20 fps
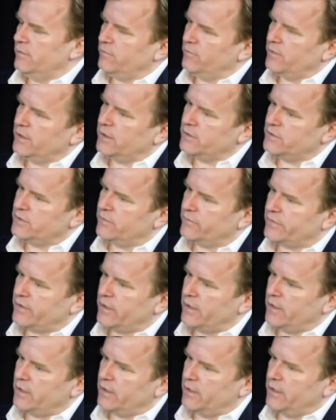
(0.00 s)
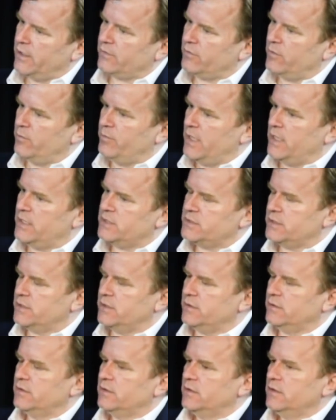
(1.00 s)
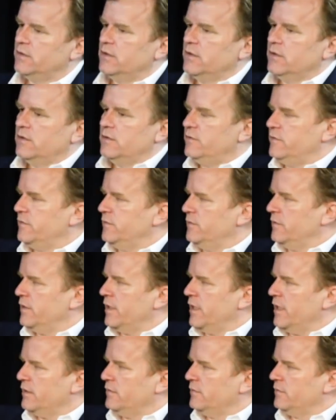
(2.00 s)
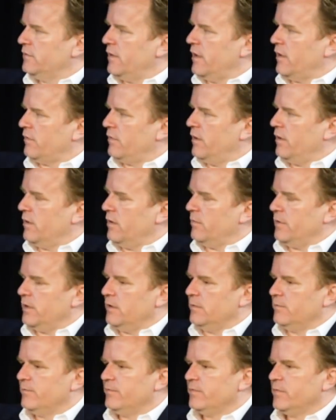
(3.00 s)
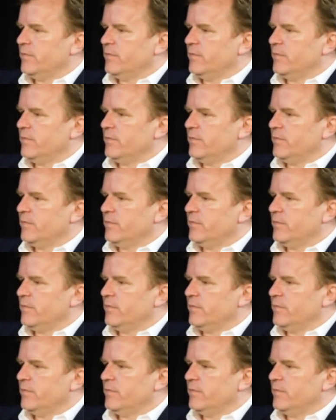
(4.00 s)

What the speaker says: if we can just kind of connect the patient to that therapy.